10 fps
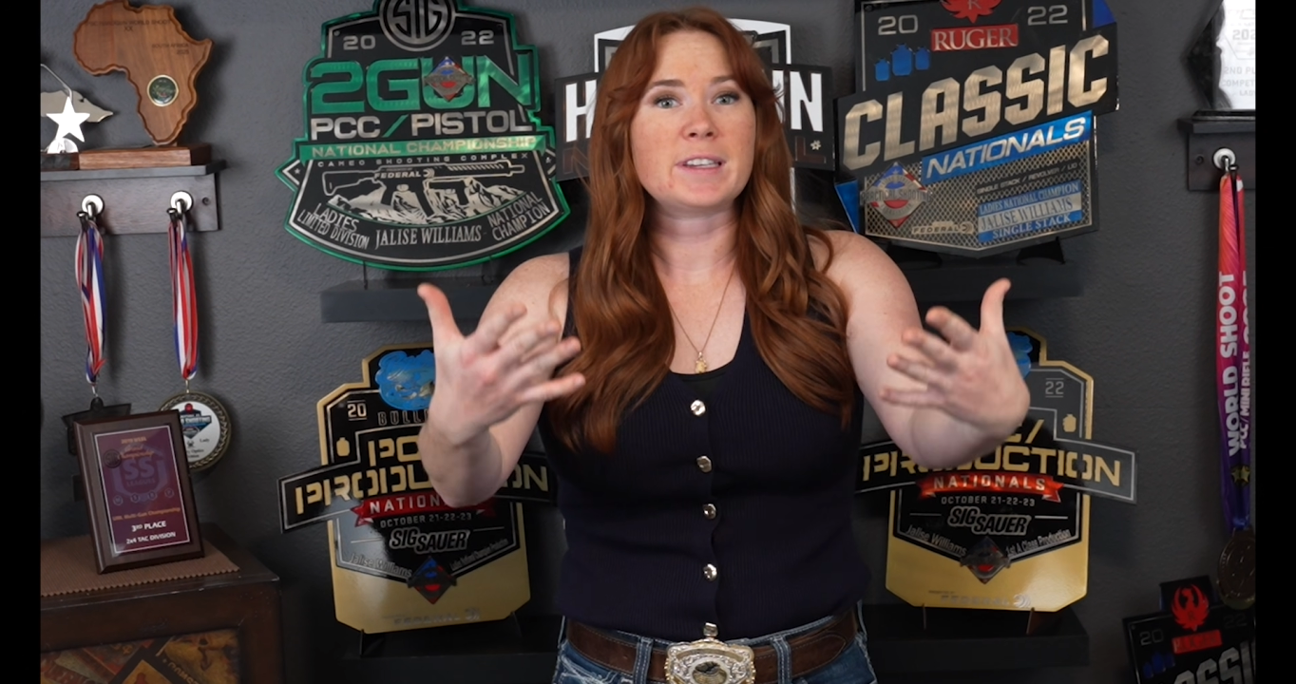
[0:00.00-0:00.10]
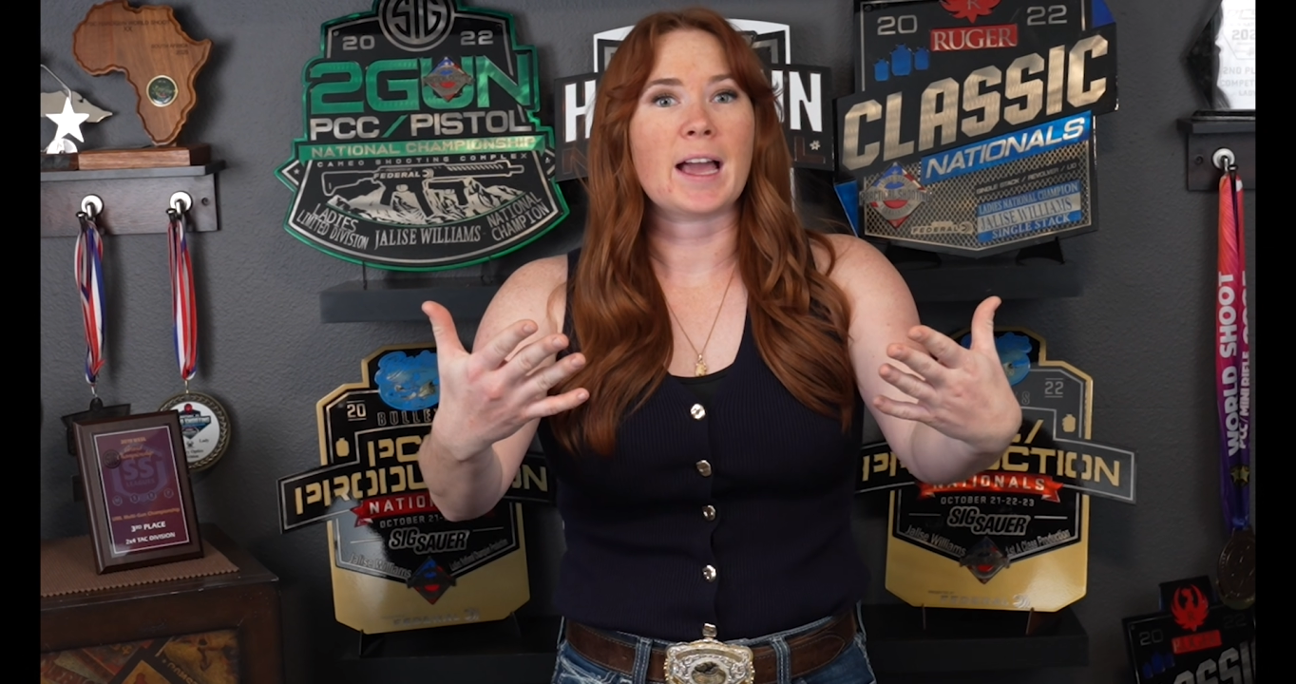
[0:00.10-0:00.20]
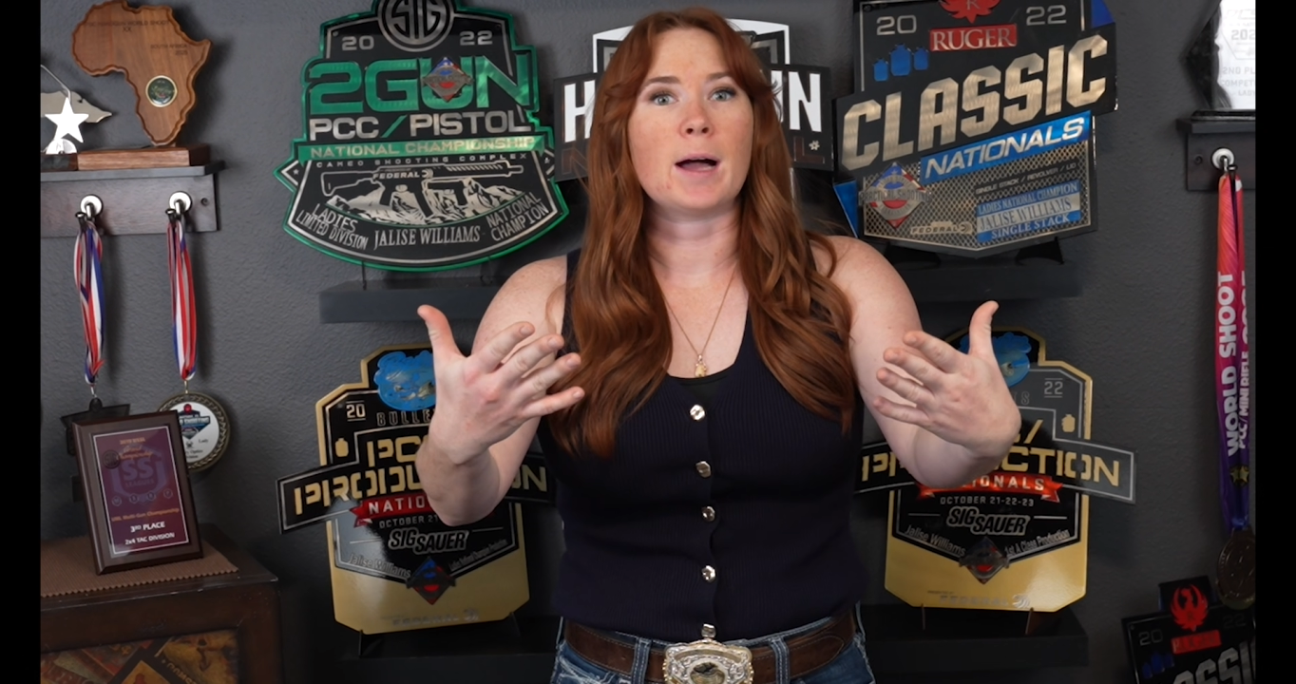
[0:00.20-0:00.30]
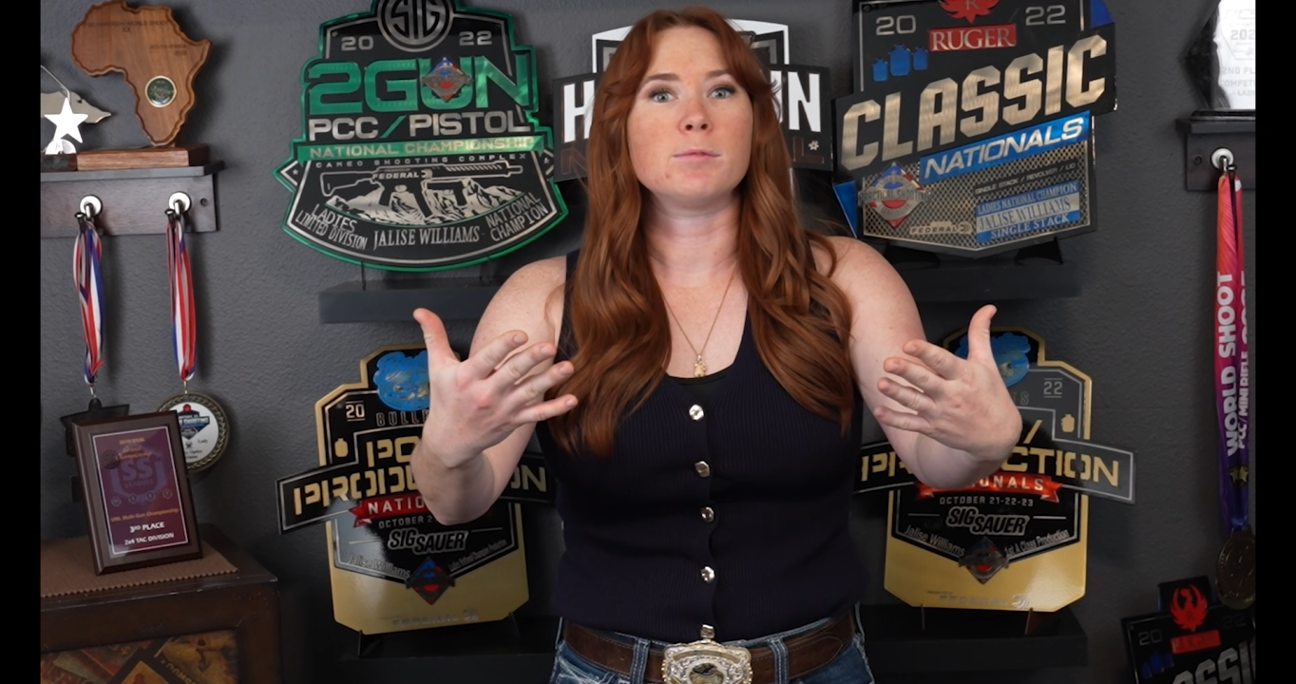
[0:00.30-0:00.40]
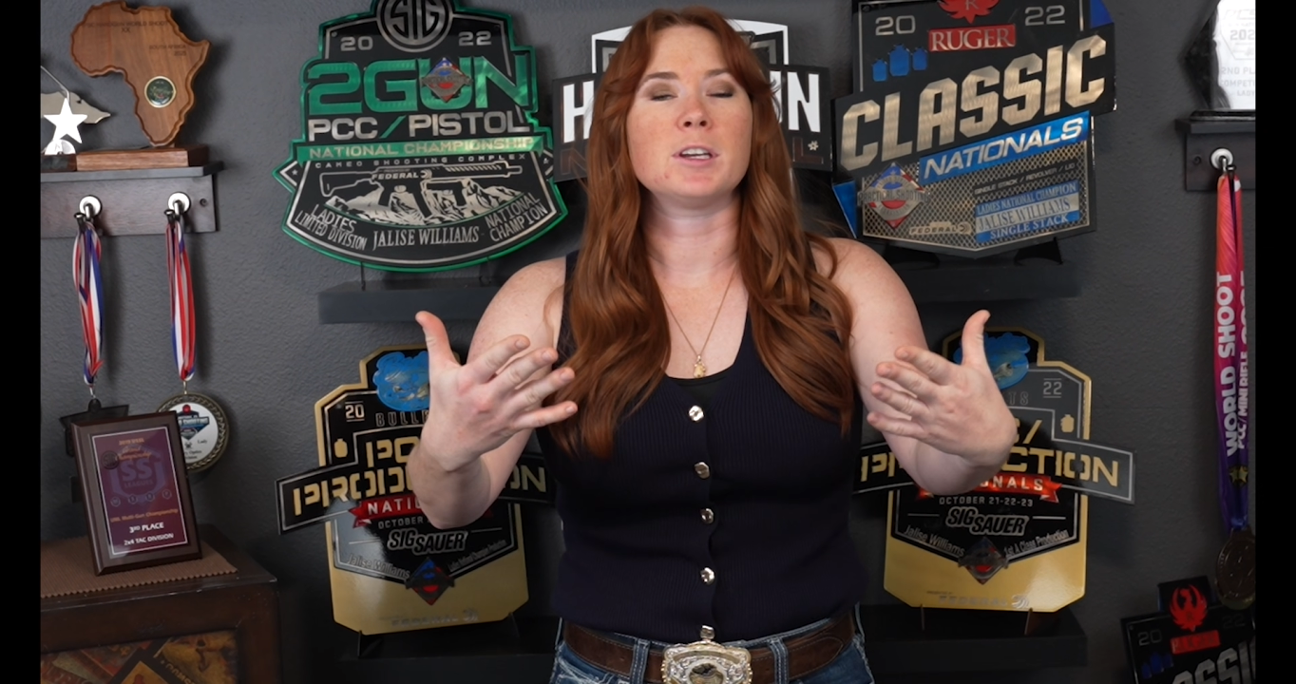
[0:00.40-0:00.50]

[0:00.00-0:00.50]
to help